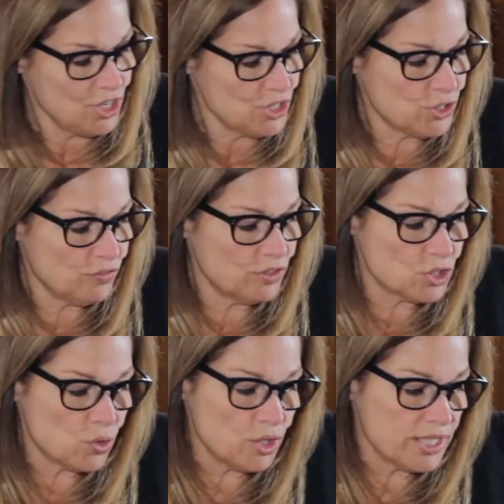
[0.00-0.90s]
So
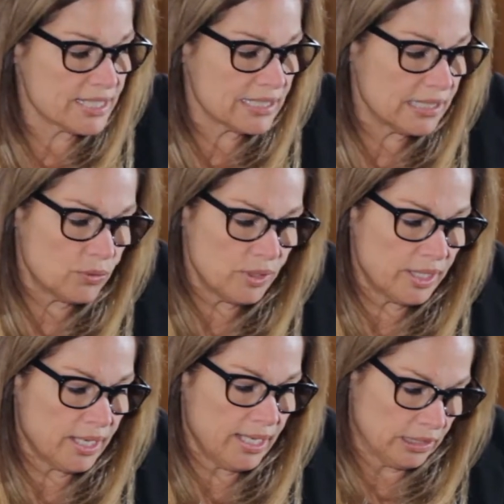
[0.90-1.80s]
Victoria is a
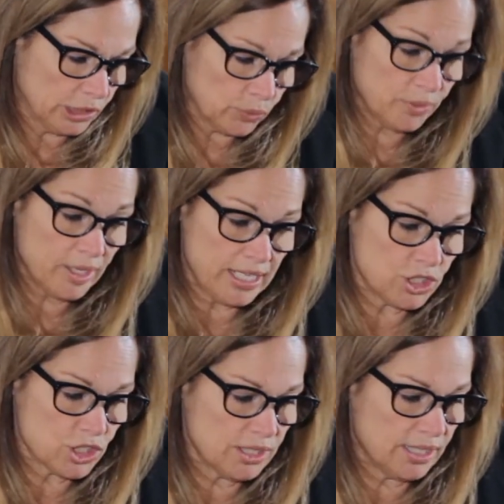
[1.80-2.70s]
literary
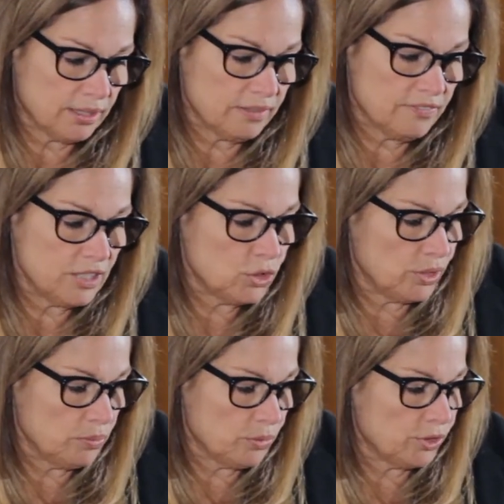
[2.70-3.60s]
agent at Levine
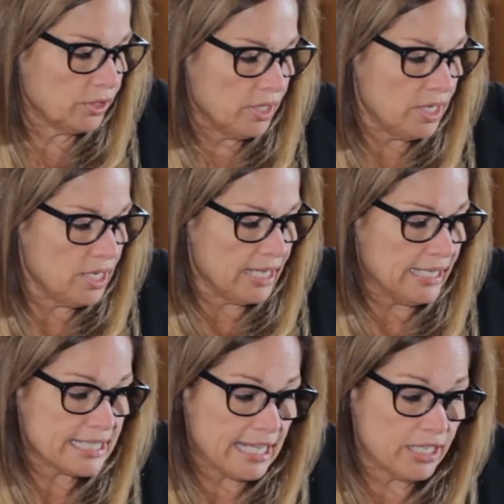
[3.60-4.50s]
Greenberg, and
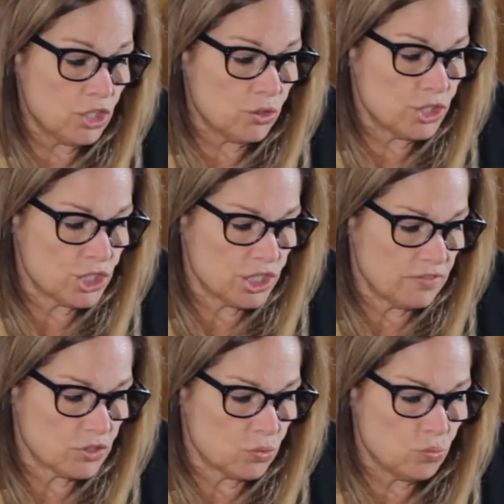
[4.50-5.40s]
as
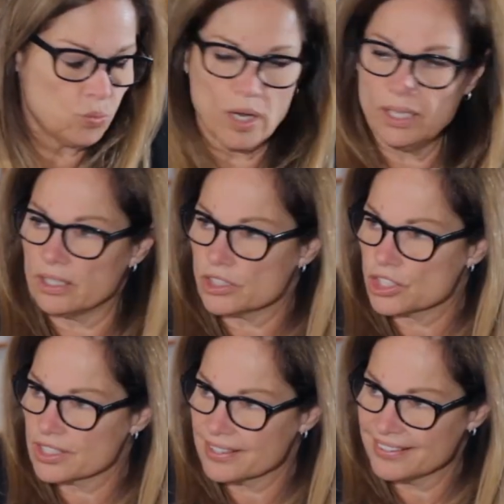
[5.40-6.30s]
editor-in-chief, she
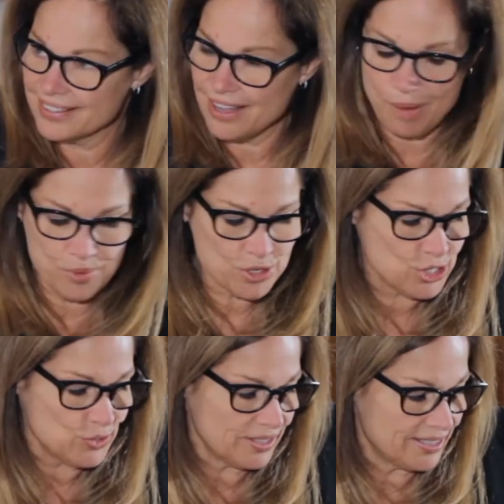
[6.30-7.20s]
relished the
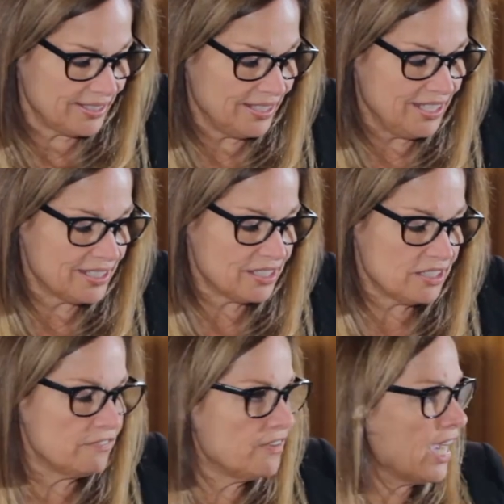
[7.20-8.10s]
opportunity to
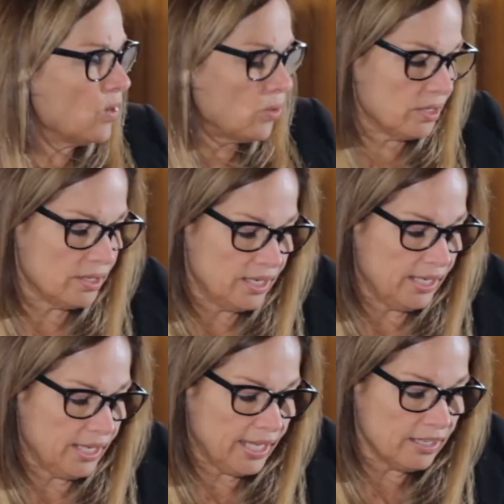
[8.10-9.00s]
devour
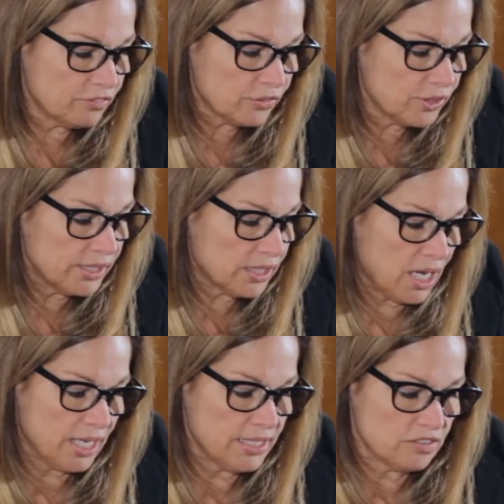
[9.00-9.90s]
every
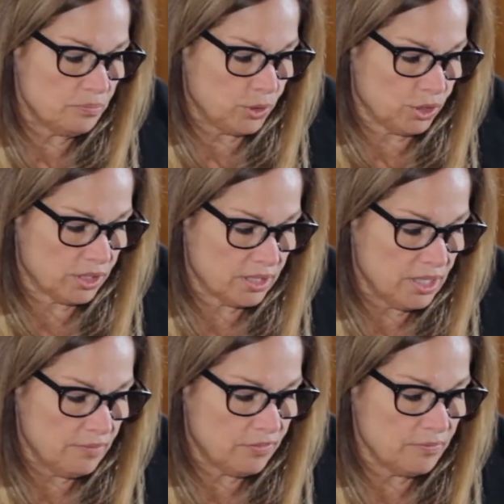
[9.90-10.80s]
kind of book,
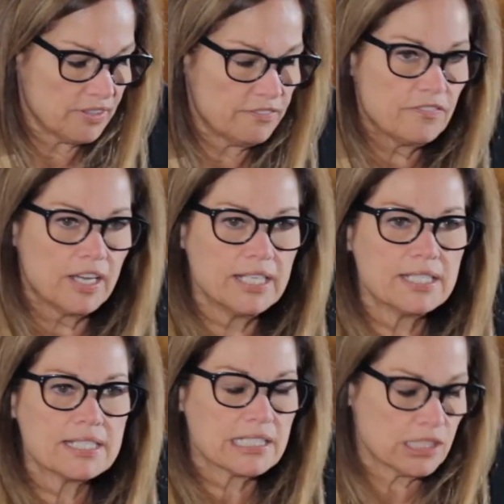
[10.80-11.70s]
from the
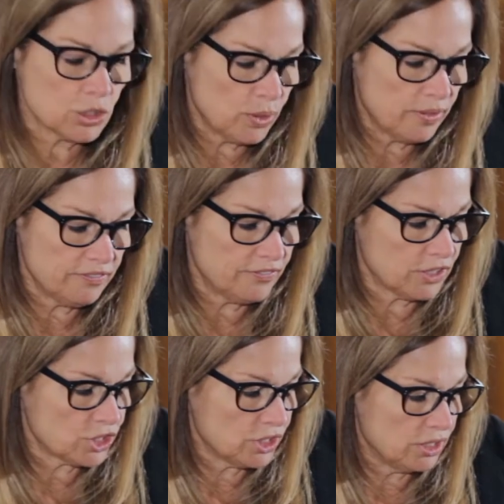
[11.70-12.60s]
finest literary
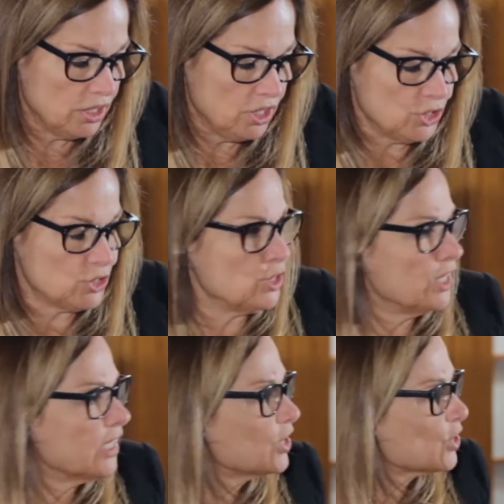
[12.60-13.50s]
fiction to
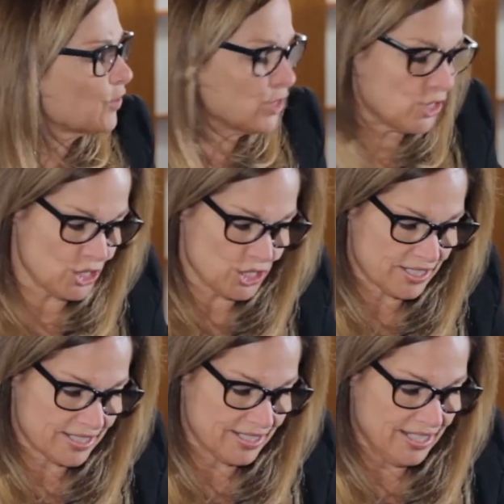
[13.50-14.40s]
Yiddish for
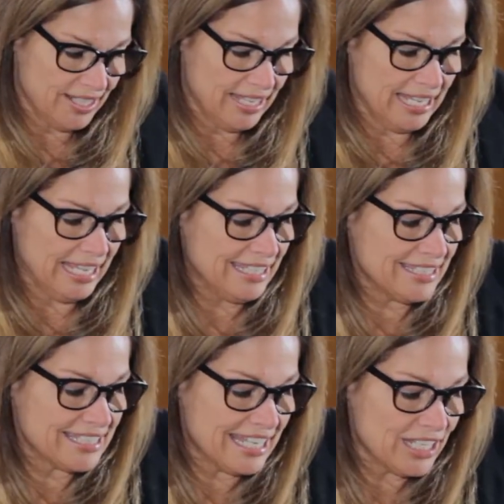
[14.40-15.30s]
dogs.
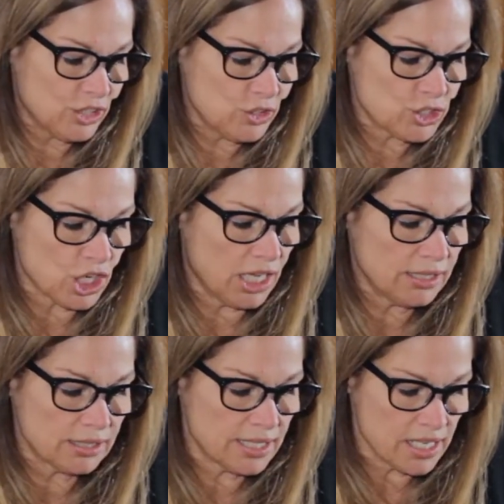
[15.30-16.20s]
Ann Taylor,
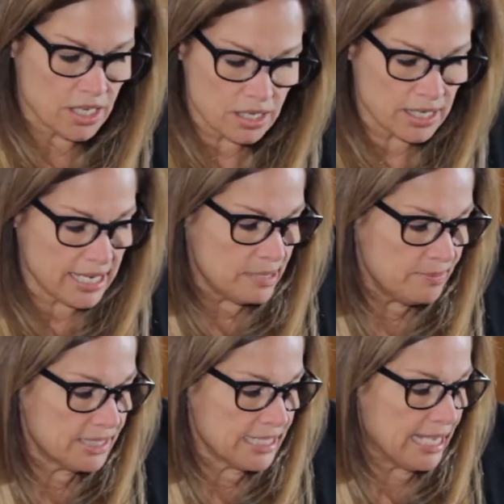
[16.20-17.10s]
John Le Carre,
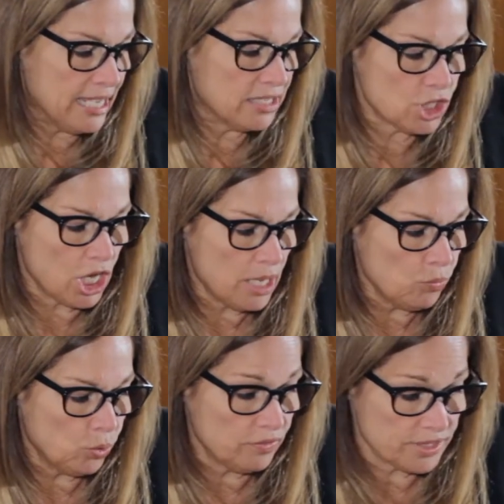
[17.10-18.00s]
Amy Tan,
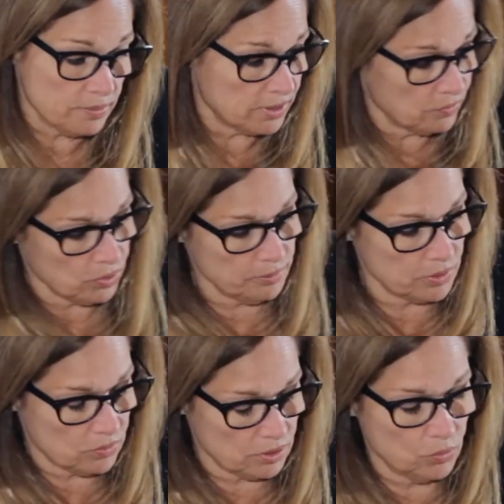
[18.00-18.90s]
Tom Wolfe, some of them, I
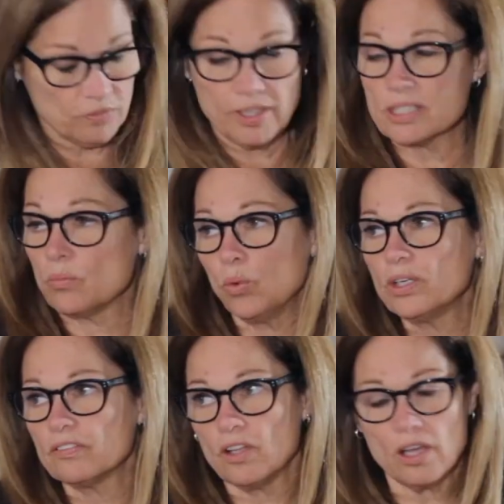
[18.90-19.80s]
mean, we've had some
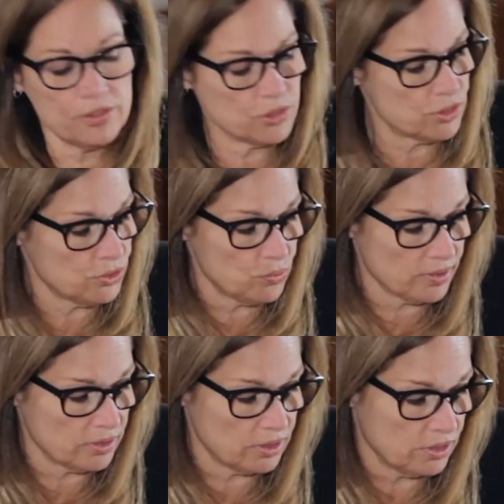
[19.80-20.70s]
wonderful authors here throughout the year.